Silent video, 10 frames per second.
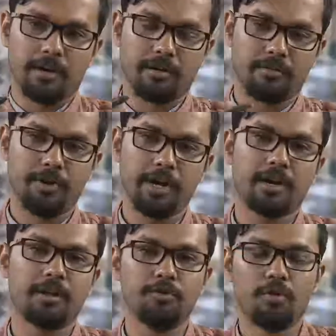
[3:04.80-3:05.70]
uh,
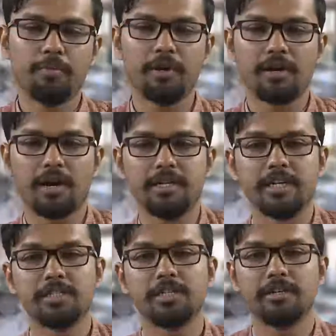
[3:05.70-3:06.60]
Greek and European
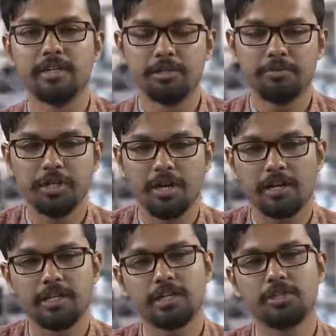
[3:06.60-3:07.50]
architecture and Egyptian
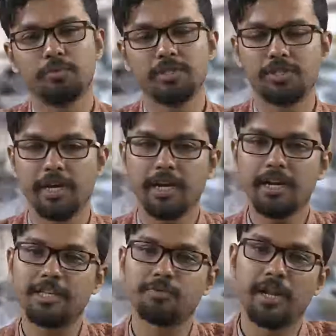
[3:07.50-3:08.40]
architecture was
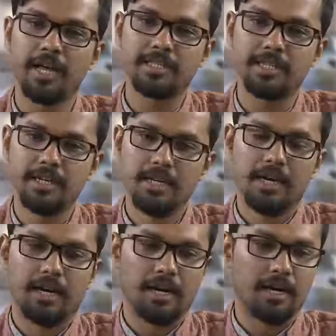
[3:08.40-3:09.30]
taken as well as the
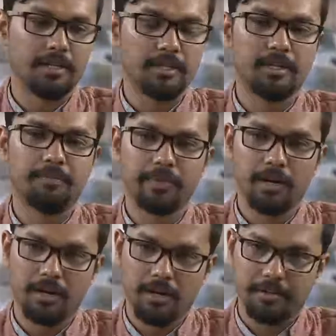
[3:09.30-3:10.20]

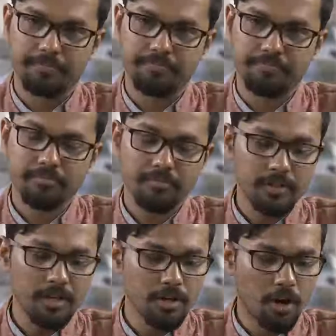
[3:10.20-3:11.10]
um,
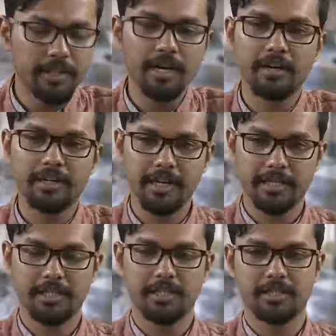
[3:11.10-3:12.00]
Gothic
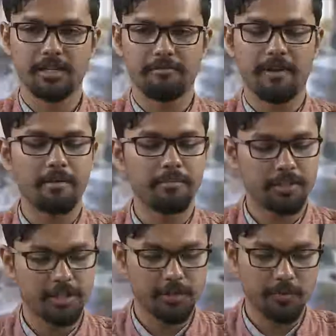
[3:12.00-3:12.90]
architectures, uh, flying
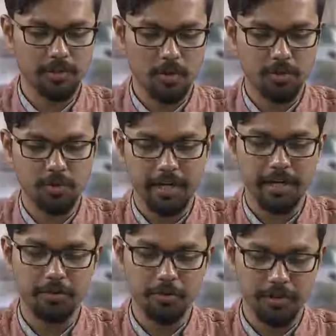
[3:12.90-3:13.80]
buttress was also
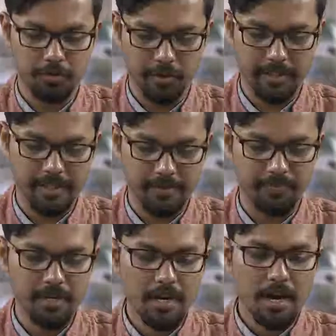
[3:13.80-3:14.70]
taken into
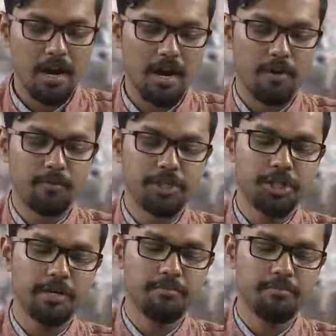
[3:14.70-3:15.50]
historicism, uh, which in